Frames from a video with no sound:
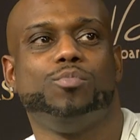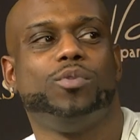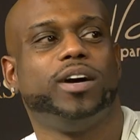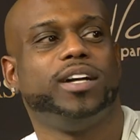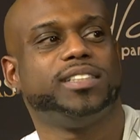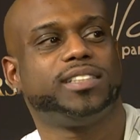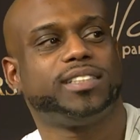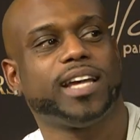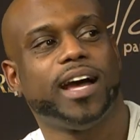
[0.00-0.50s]

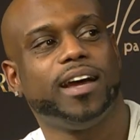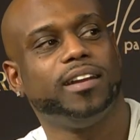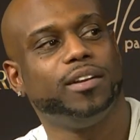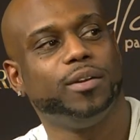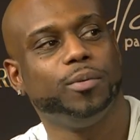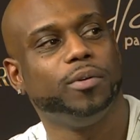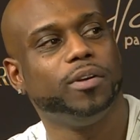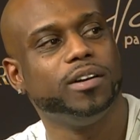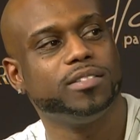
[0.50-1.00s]
one side of
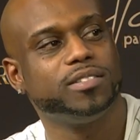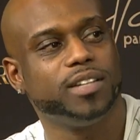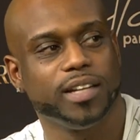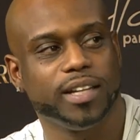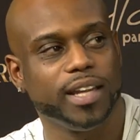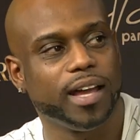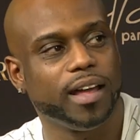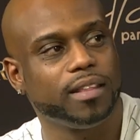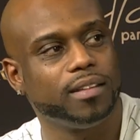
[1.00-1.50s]
the world to
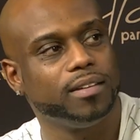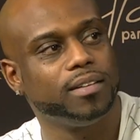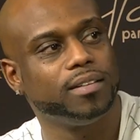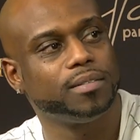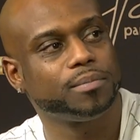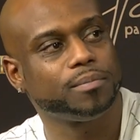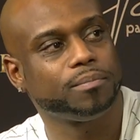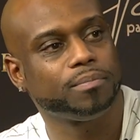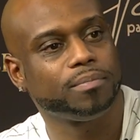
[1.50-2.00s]
the other,
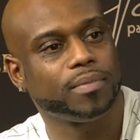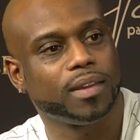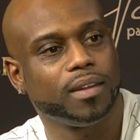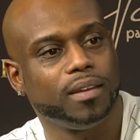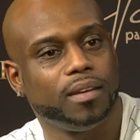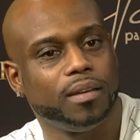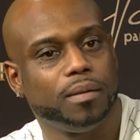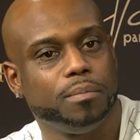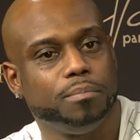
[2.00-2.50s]

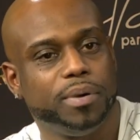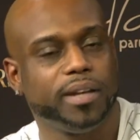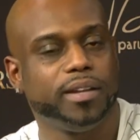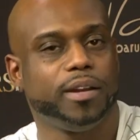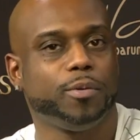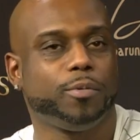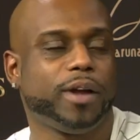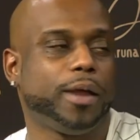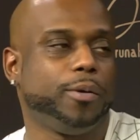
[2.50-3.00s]
but in
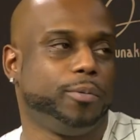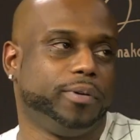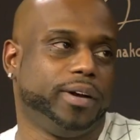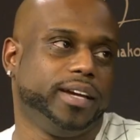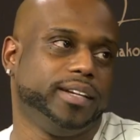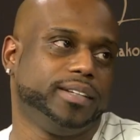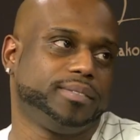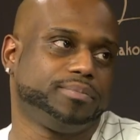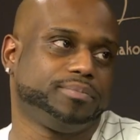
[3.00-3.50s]
the right
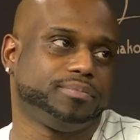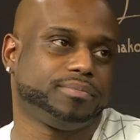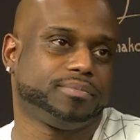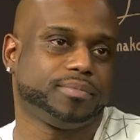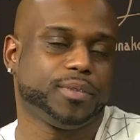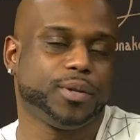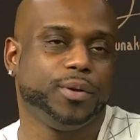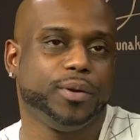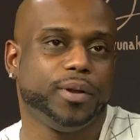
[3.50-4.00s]
way.
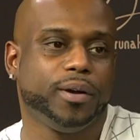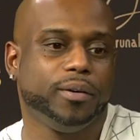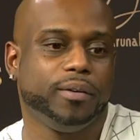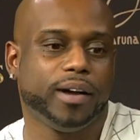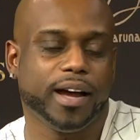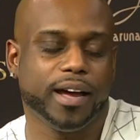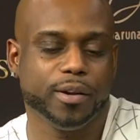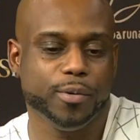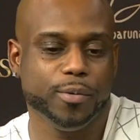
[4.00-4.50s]
You know,
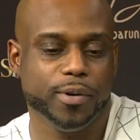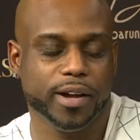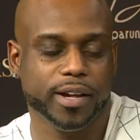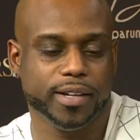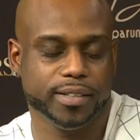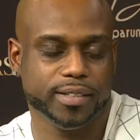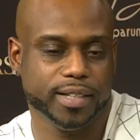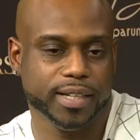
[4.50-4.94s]
I don't want